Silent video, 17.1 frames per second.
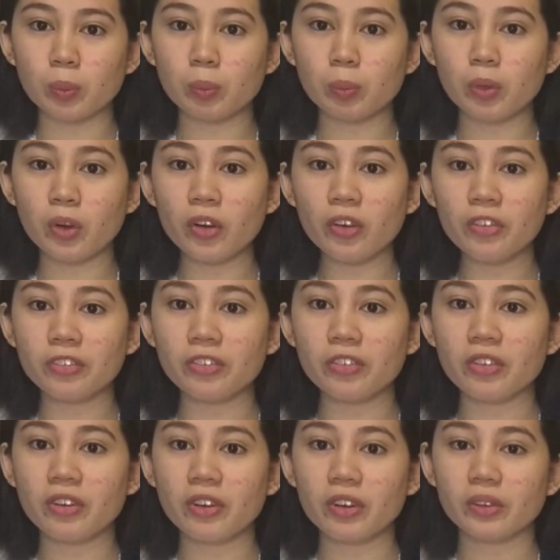move
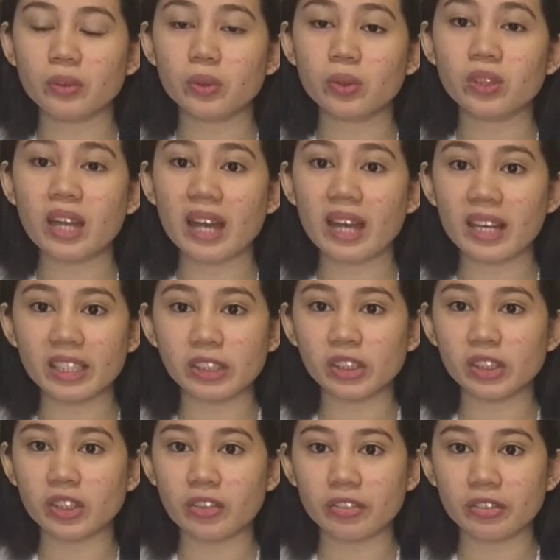to the
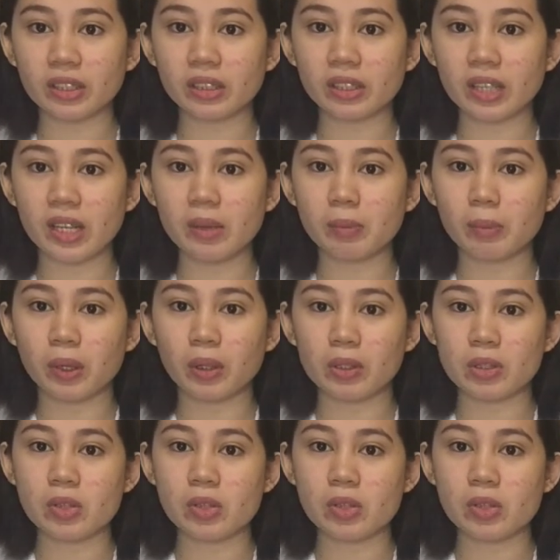edge of the table.